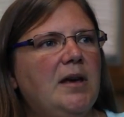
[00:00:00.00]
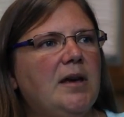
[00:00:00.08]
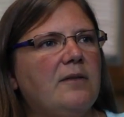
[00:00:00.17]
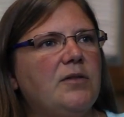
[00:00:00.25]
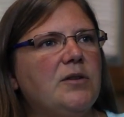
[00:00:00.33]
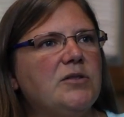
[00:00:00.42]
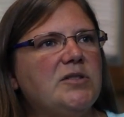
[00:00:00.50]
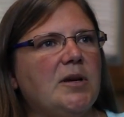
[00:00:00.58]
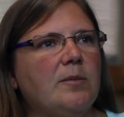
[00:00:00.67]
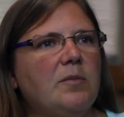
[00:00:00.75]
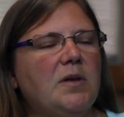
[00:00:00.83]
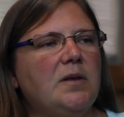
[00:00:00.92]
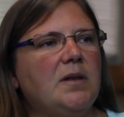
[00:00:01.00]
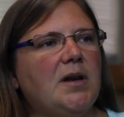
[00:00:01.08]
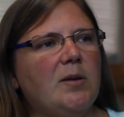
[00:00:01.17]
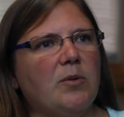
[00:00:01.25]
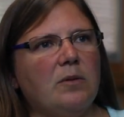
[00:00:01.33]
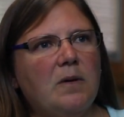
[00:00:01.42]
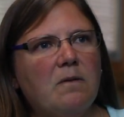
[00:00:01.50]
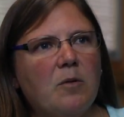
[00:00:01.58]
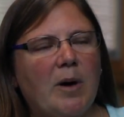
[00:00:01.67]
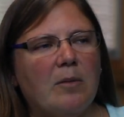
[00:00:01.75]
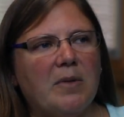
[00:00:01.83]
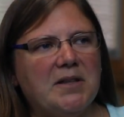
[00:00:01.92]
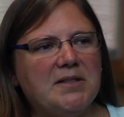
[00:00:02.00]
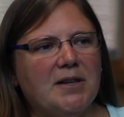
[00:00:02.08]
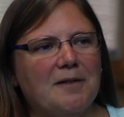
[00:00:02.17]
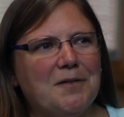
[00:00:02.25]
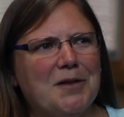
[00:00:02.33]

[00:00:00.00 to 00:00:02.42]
if there's something that I believe about myself